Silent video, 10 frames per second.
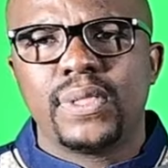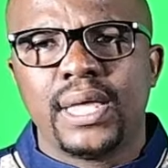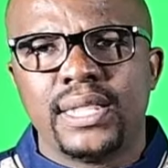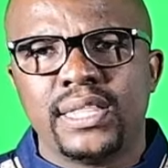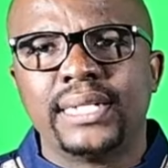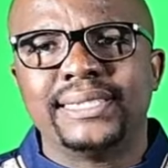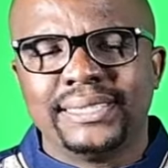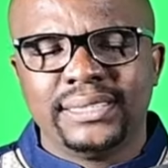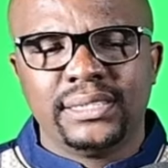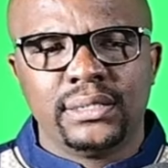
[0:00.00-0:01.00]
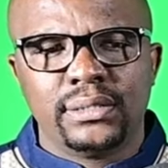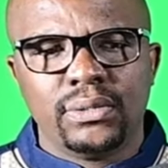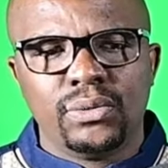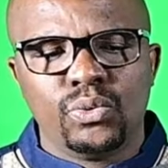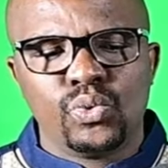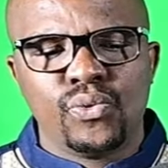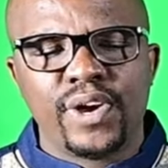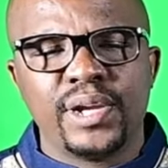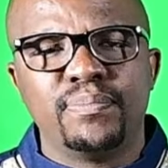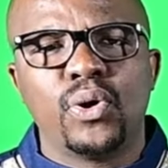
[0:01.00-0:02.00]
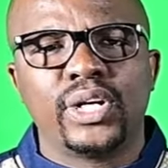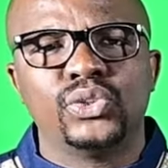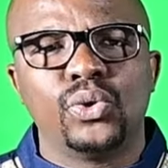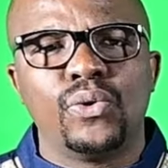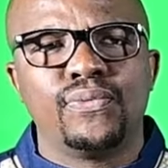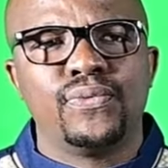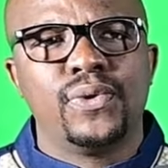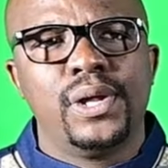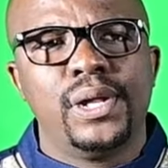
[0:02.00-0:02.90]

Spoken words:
and that region, we find pockets of